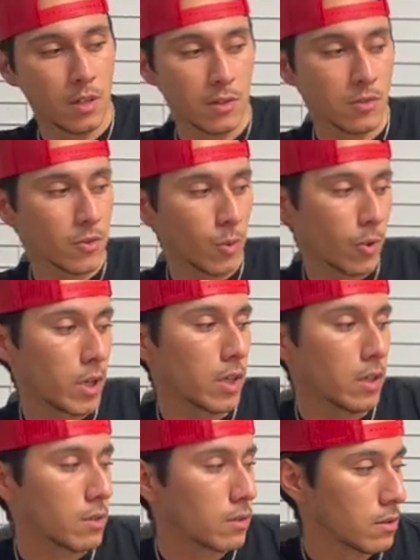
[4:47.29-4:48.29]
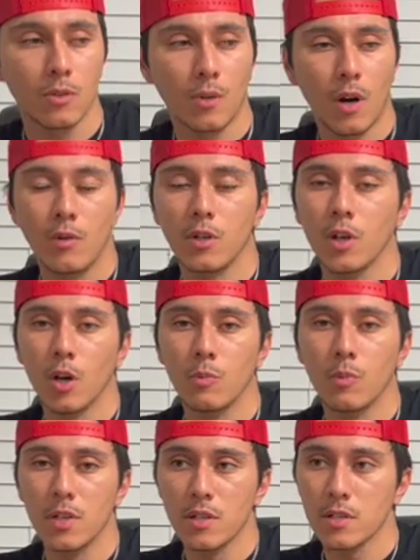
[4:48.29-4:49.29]
story. I really hope
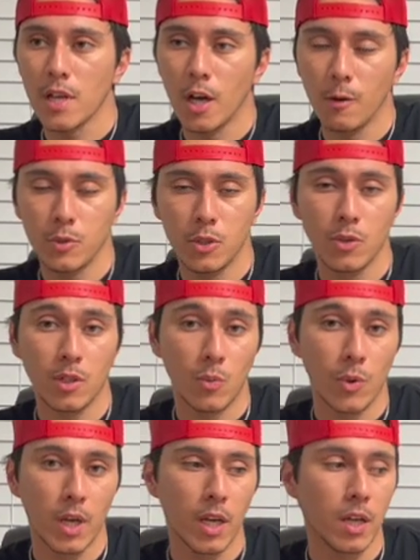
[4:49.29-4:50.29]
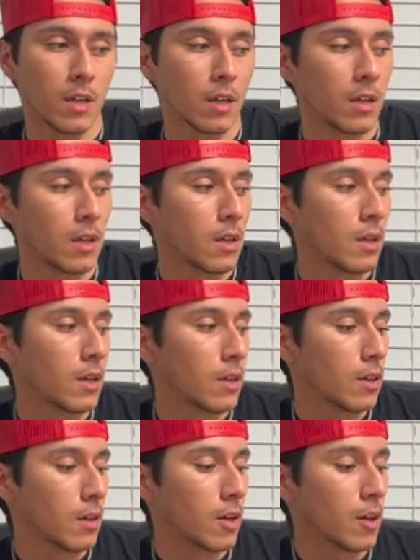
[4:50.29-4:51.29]
this helped you in a way.
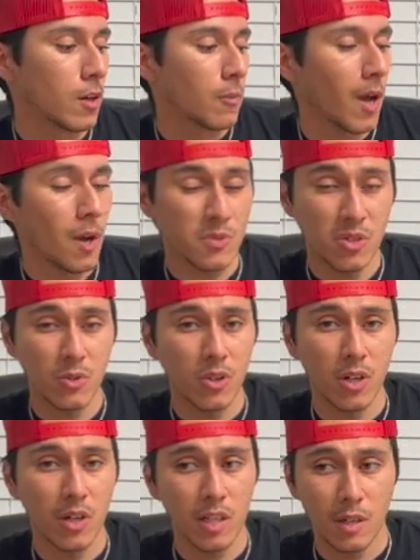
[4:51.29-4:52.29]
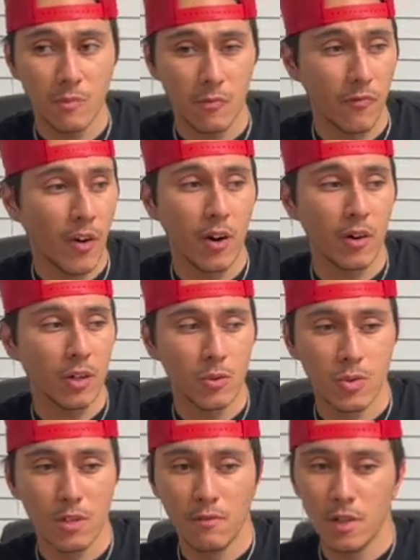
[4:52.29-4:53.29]
I'm still learning. I'm very new to
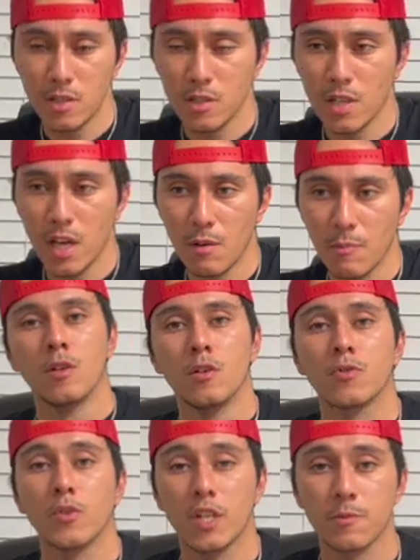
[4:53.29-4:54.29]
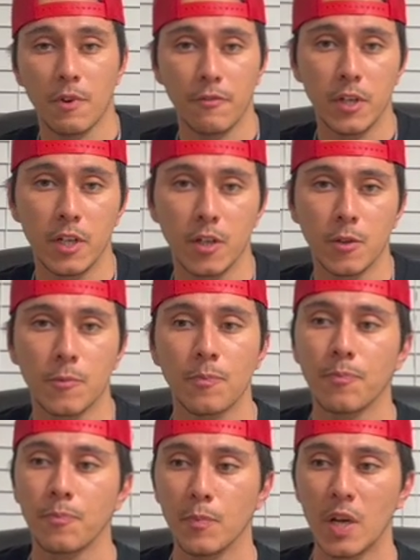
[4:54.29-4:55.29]
the vintage game. So that's my video.
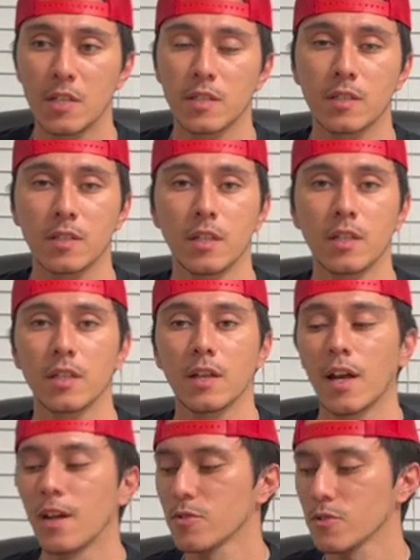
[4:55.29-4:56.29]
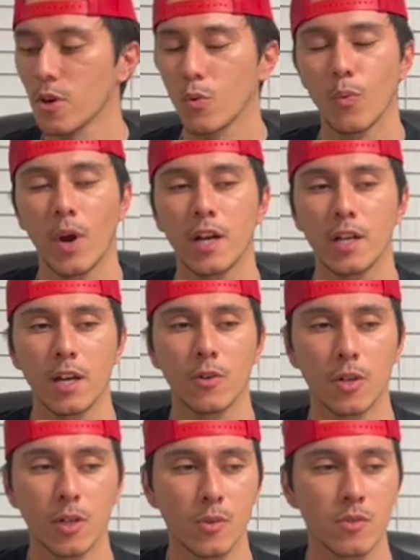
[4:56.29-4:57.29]
Basically, I have to start writing down
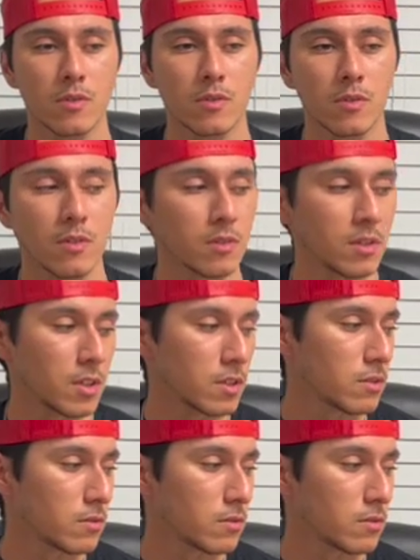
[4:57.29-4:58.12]
notes to